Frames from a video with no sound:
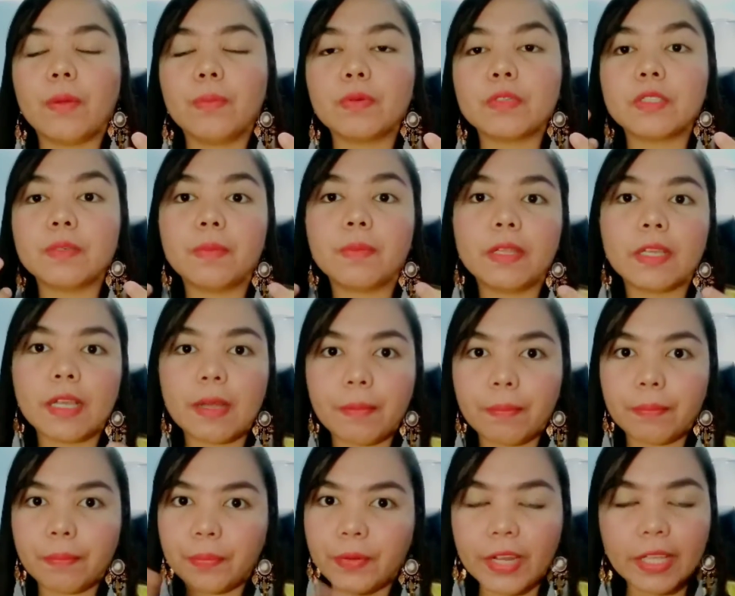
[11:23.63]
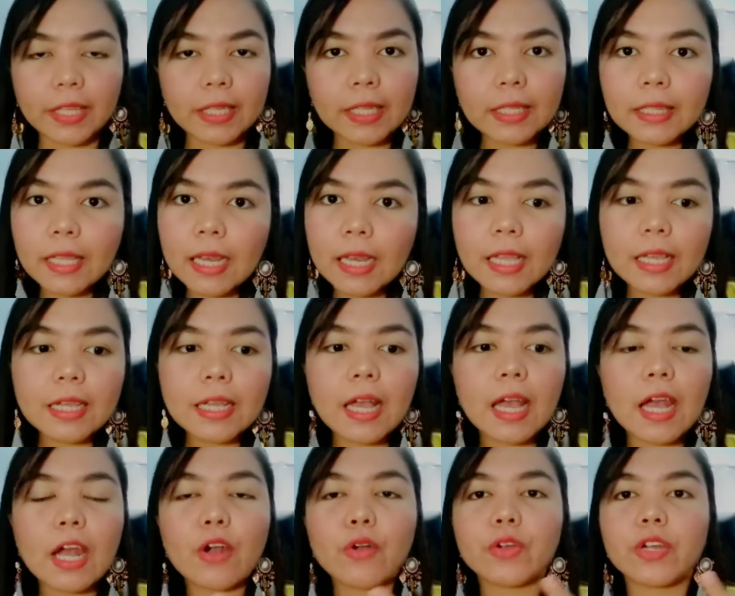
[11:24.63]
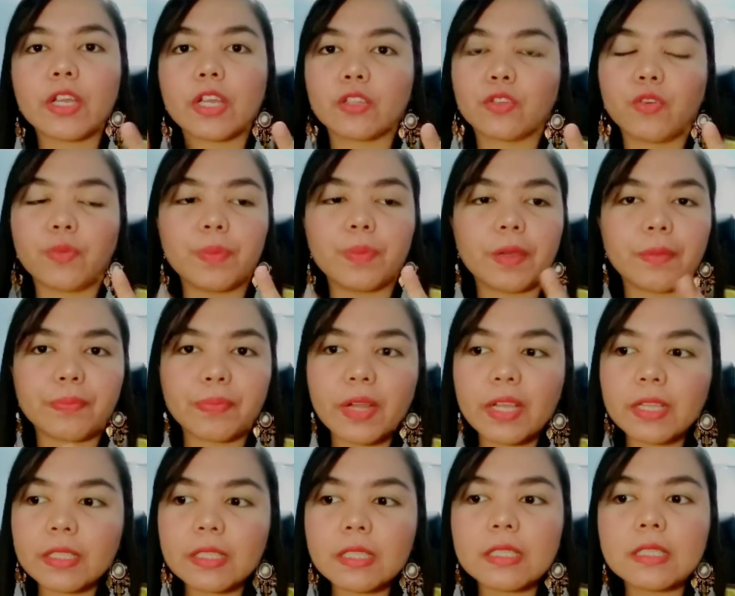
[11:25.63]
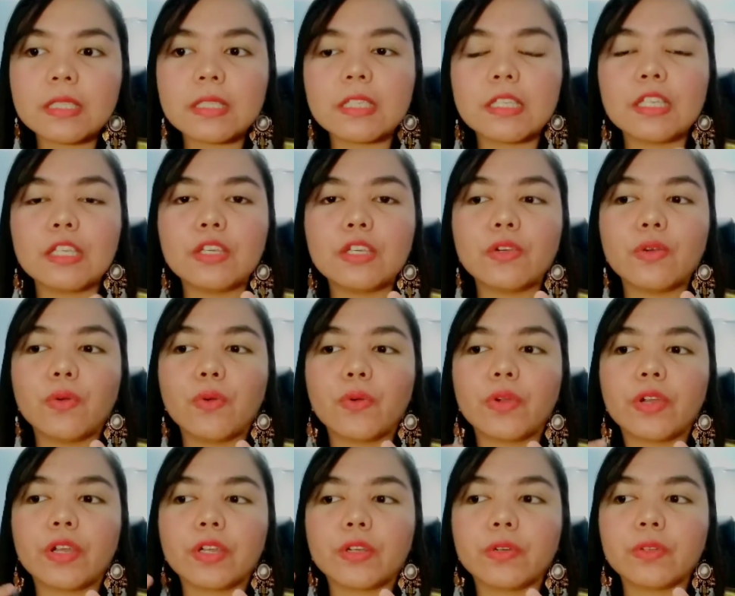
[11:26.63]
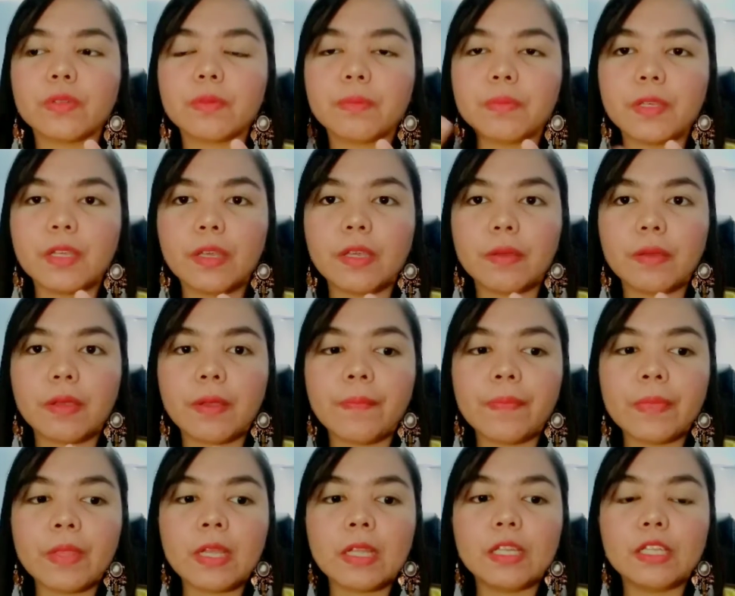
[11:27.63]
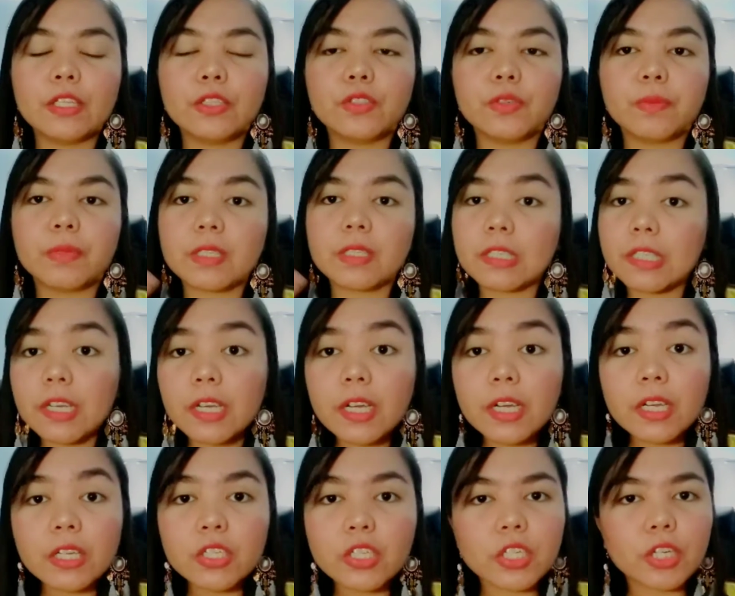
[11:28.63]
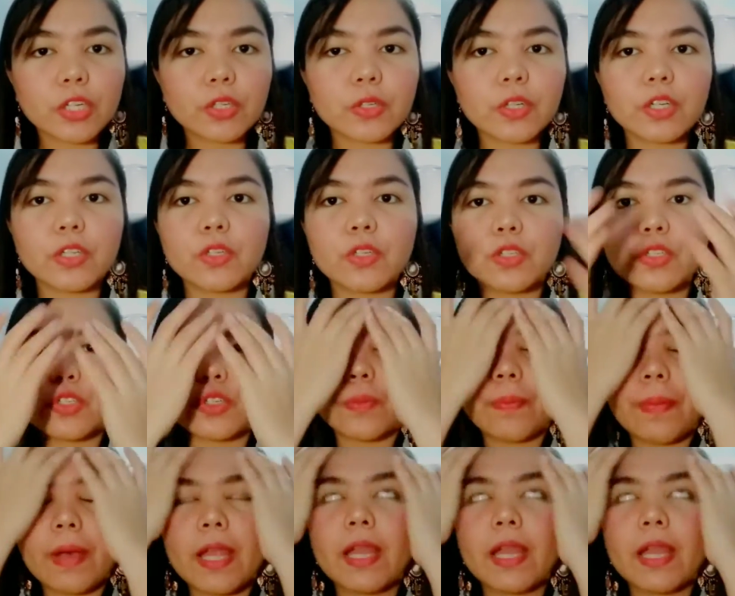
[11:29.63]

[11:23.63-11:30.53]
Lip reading: posible nga pregnant talaga or ectopic pregnancy, or could be due to miscarriage, ganun. So